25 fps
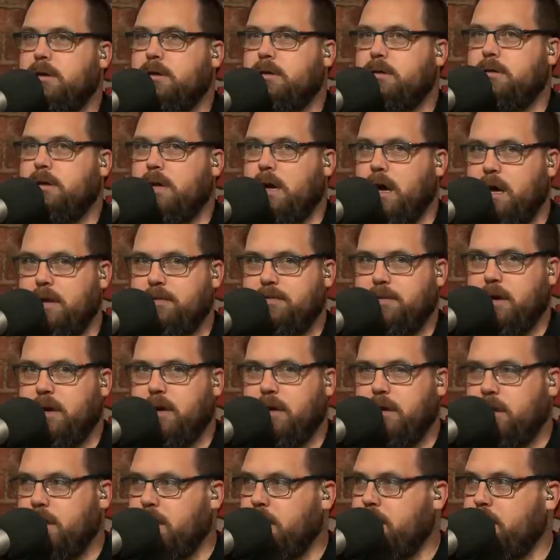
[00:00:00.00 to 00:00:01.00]

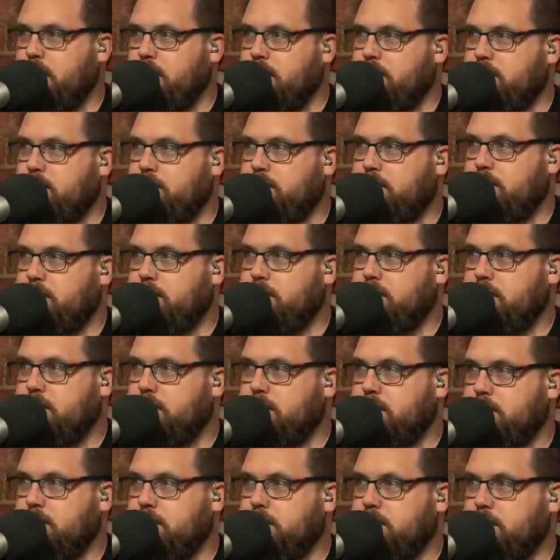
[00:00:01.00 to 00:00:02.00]
Diontae is
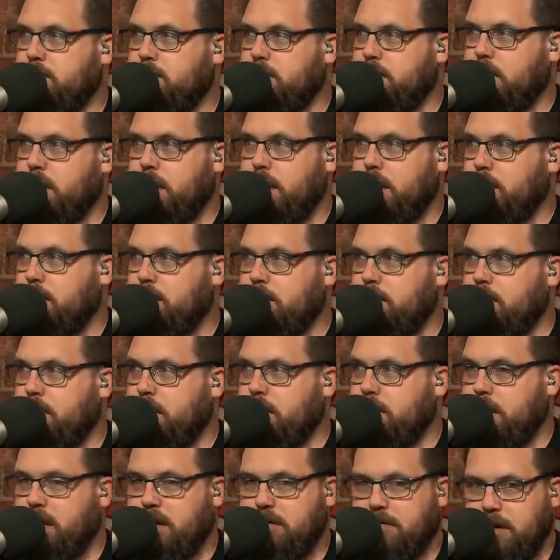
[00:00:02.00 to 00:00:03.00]
uh,
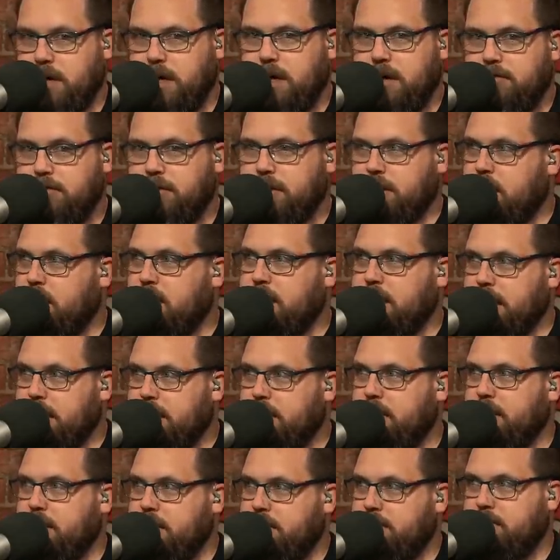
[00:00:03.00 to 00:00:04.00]
even the
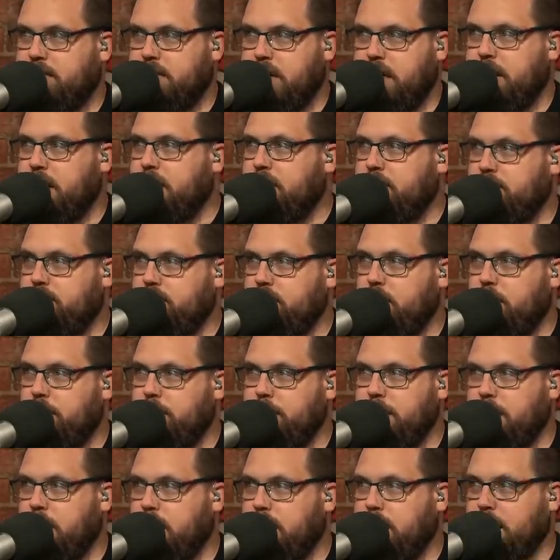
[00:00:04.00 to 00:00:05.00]
little he's done has shown
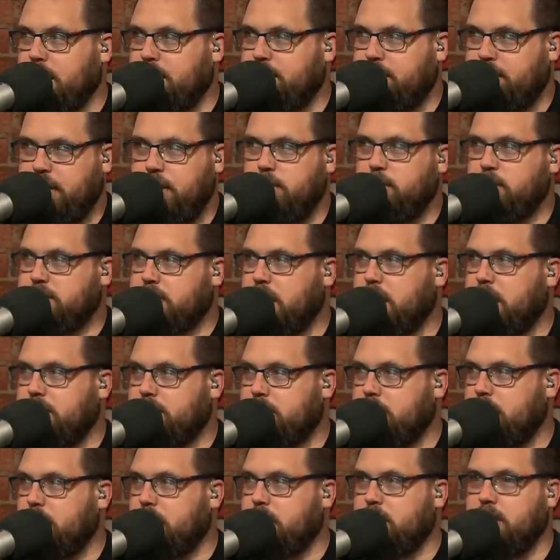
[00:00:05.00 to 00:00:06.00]
me like if he was out
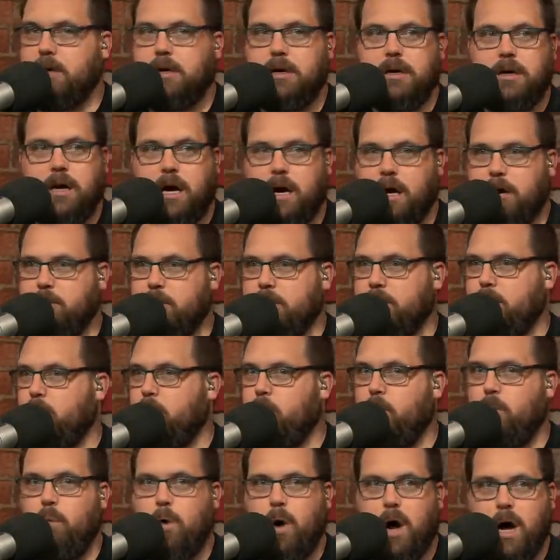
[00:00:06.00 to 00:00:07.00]
there, I would
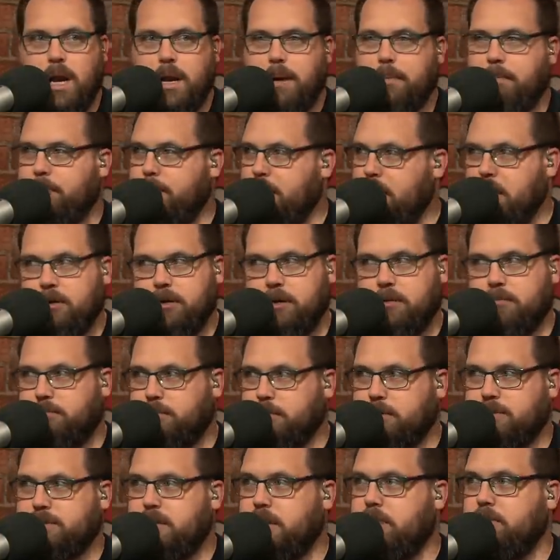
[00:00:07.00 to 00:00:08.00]
one million
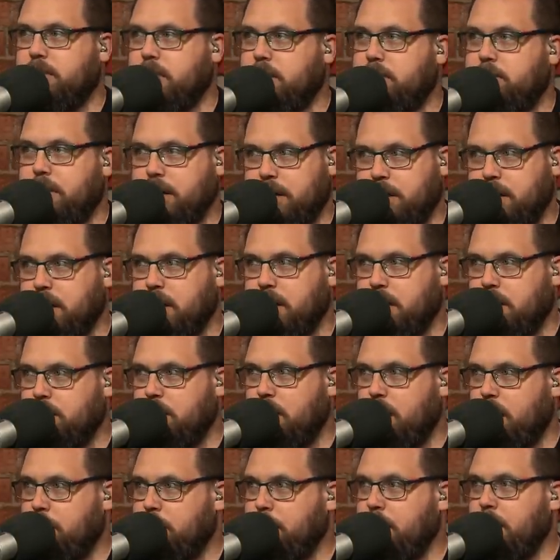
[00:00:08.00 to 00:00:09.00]
percent be picking him
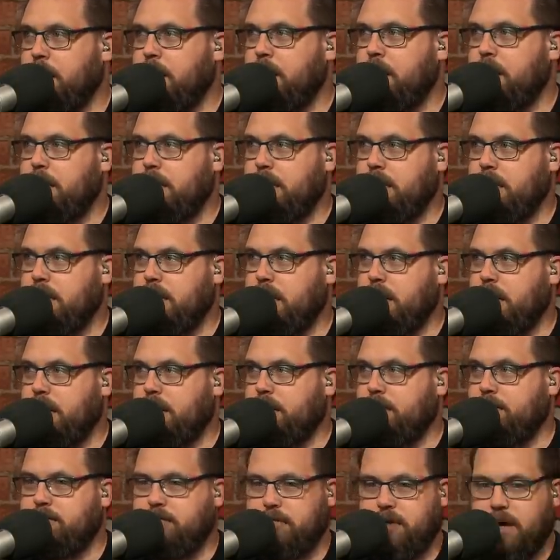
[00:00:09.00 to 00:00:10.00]
up. He
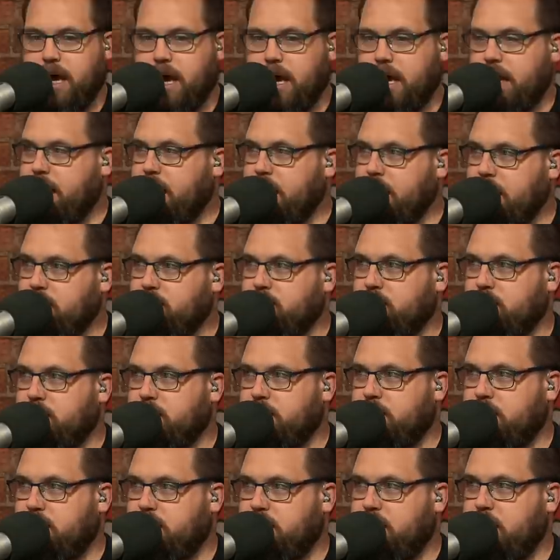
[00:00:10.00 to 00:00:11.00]
has had
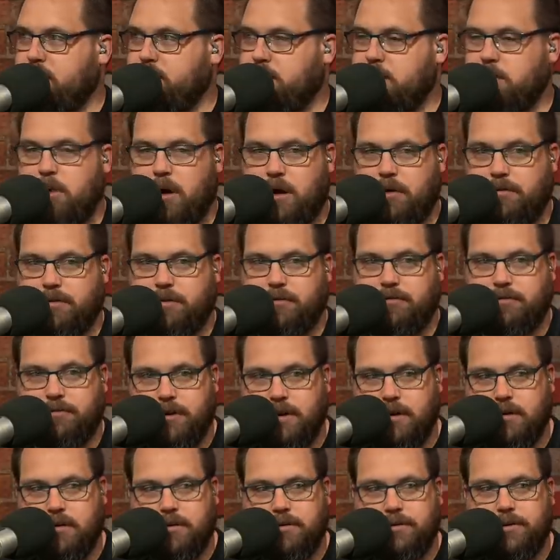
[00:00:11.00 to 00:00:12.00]
injuries that have kept him off the
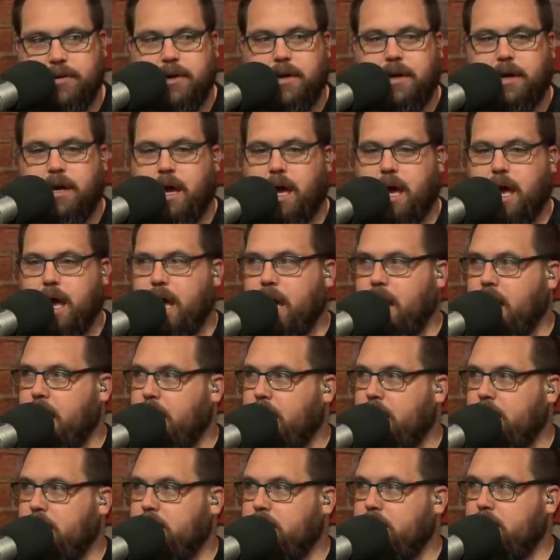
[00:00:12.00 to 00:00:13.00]
field,
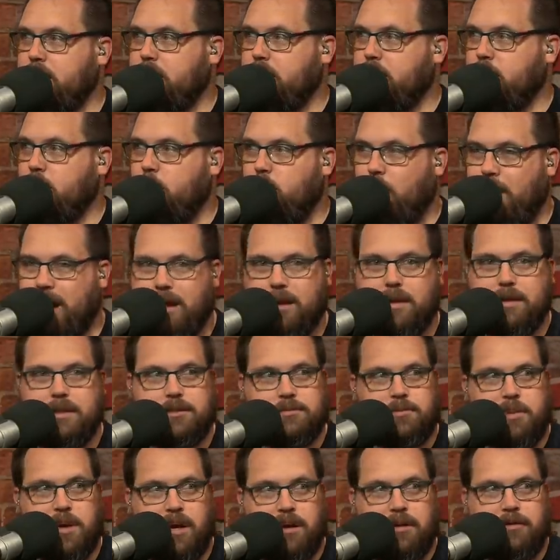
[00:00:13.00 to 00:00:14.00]
and while
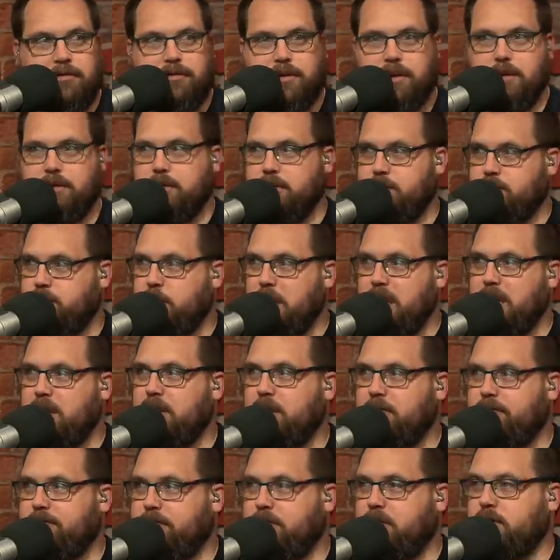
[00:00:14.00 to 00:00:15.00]
he's been on the field, he's been
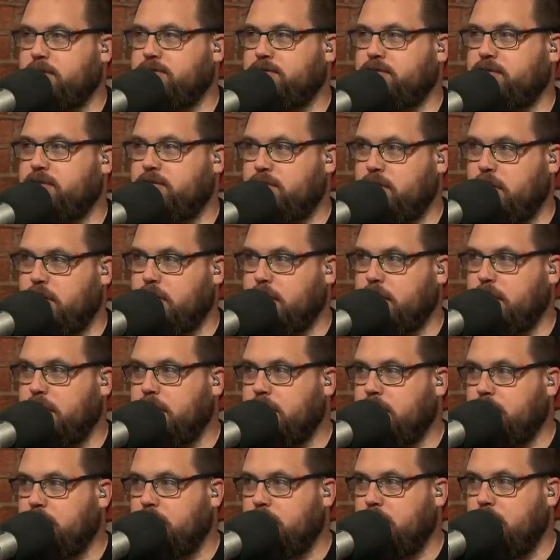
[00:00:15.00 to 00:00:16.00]
the first target
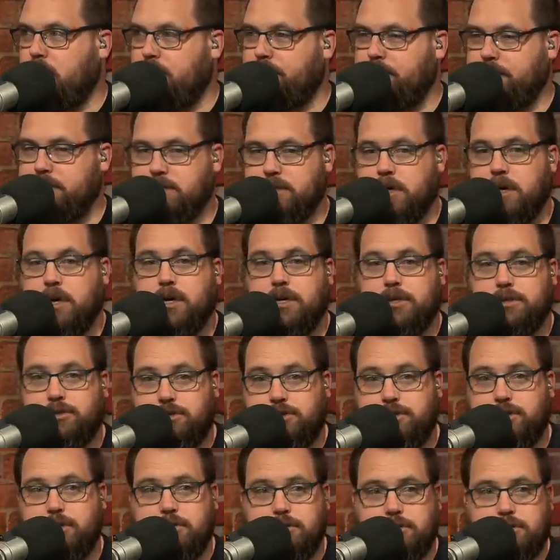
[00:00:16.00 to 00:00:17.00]
in a good offense.
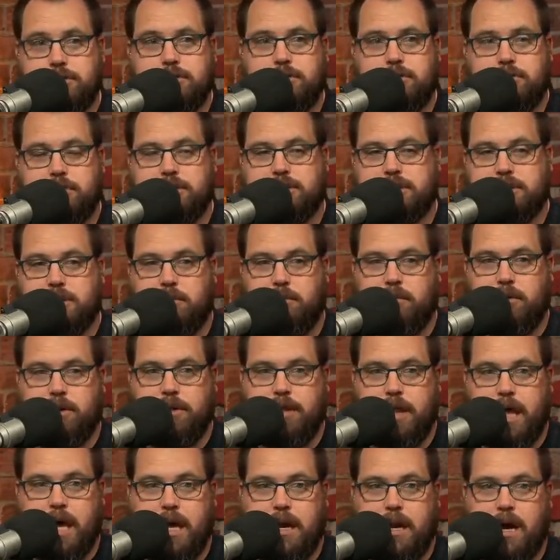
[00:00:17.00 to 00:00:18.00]
Juju is
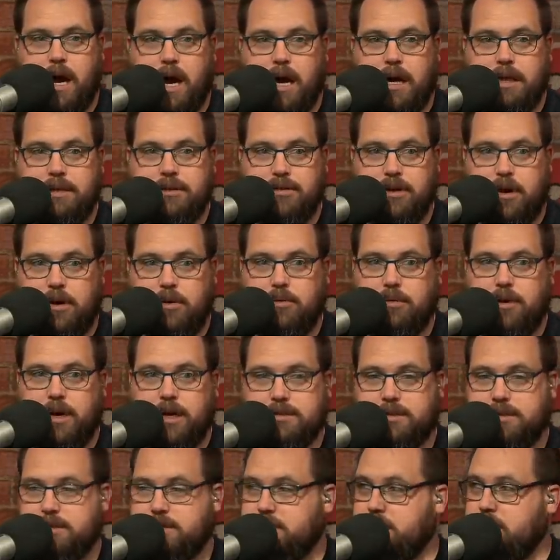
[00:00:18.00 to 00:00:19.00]
someone that I don't
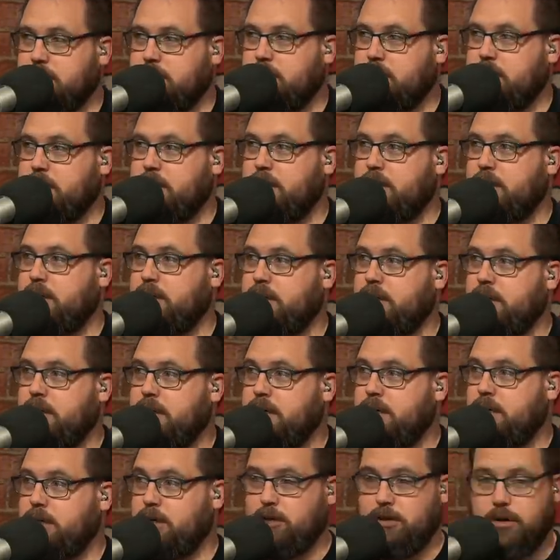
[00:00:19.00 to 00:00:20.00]
necessarily
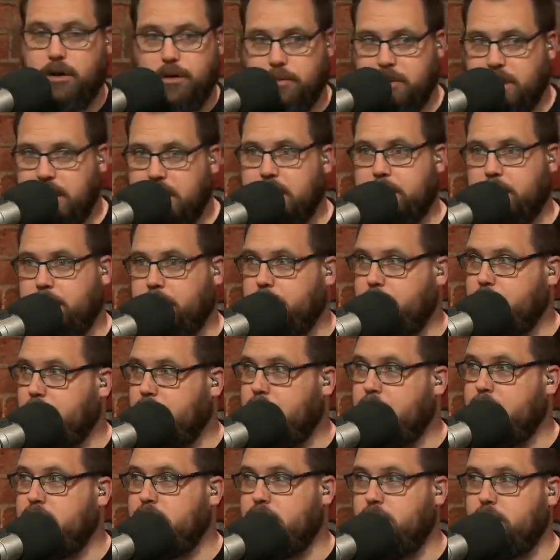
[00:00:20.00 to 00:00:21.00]
you don't need him
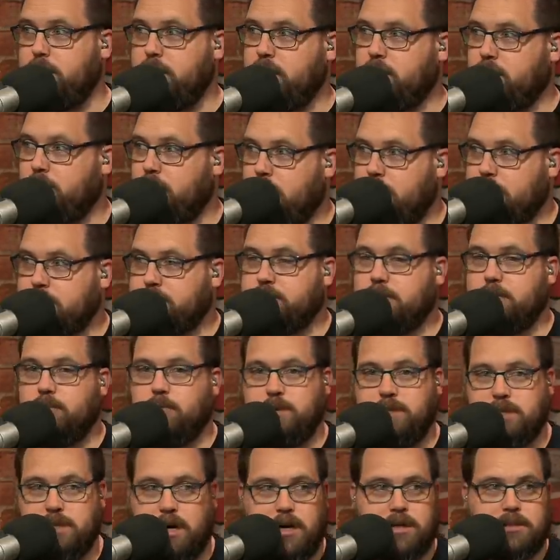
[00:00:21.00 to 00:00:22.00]
and you don't need to roster him.
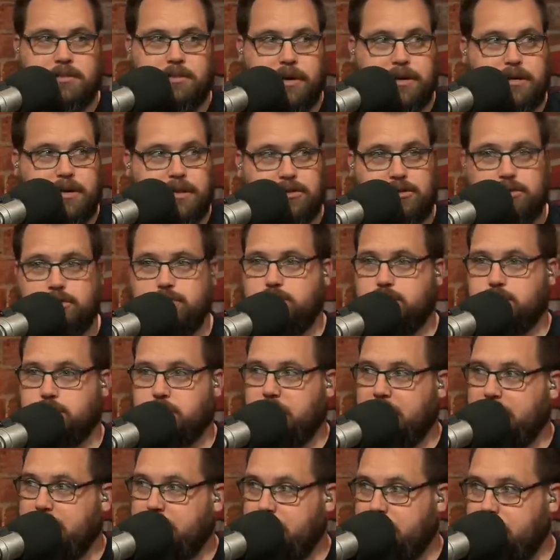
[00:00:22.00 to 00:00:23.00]
We talked about this. You
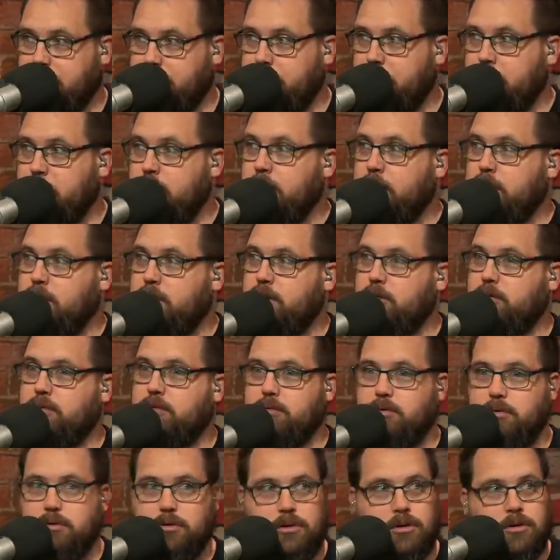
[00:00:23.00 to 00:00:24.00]
trade him. You try your you,
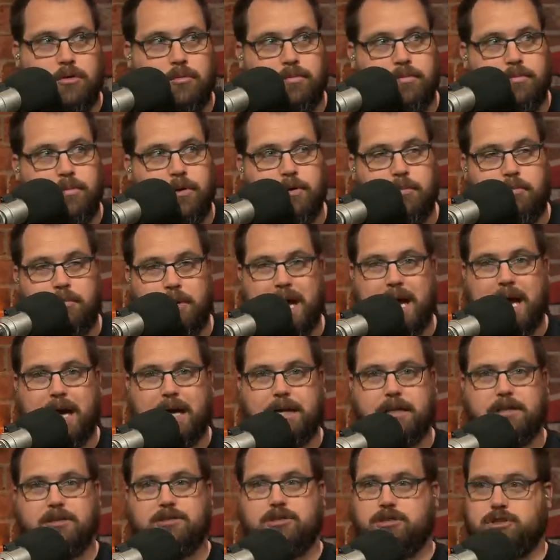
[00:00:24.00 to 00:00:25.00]
best. You, yeah. You
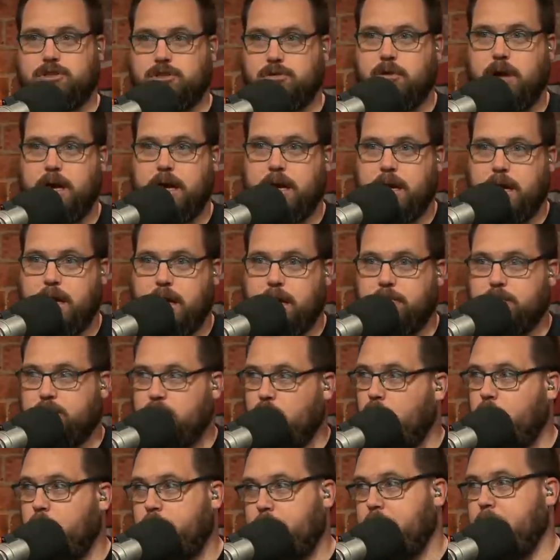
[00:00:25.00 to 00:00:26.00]
package trade him to
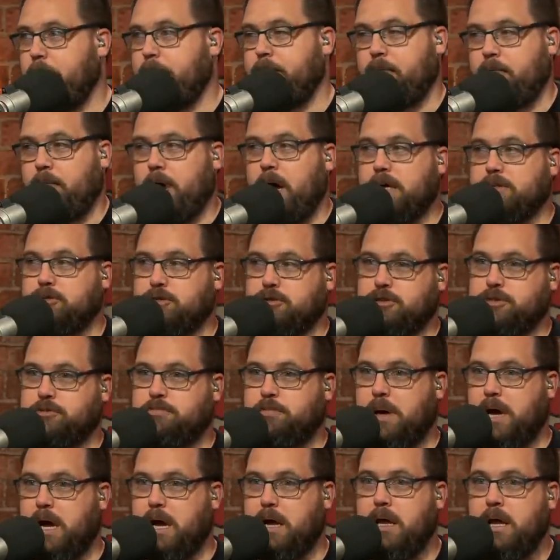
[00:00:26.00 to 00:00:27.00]
open up a roster
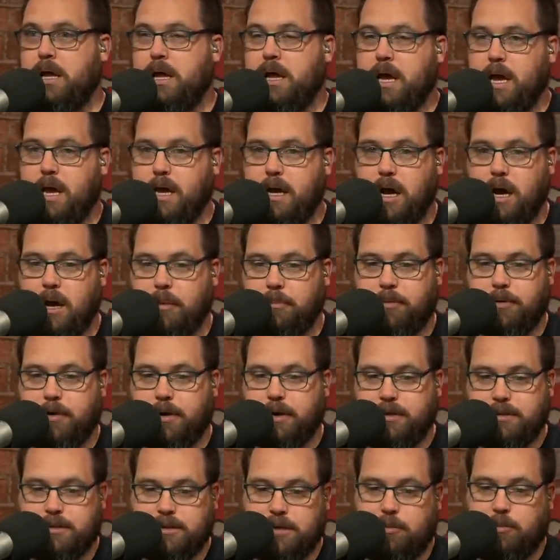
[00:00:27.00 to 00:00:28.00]
spot and
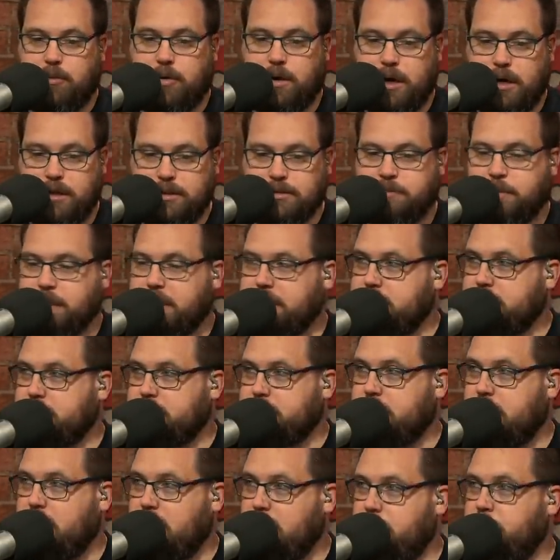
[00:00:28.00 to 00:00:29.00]
upgrade somewhere else because
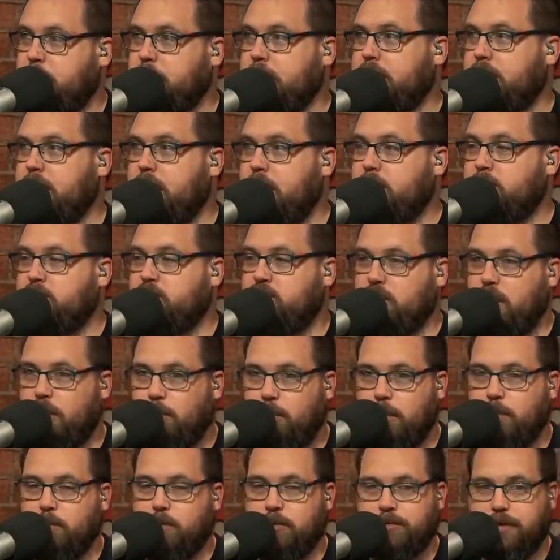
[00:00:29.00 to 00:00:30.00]
he's got a big name.
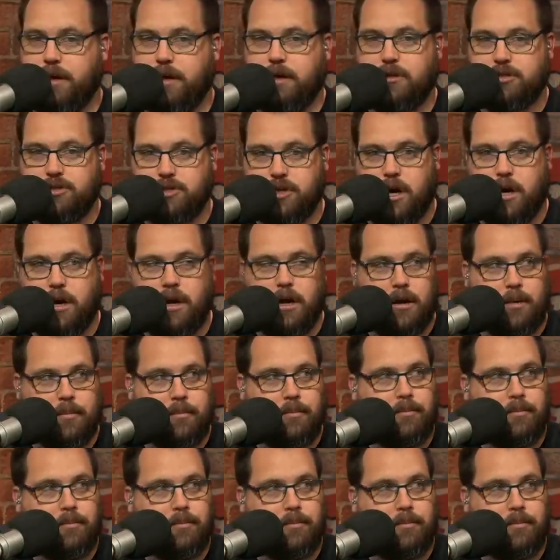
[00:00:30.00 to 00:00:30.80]
Someone will take a shot on him.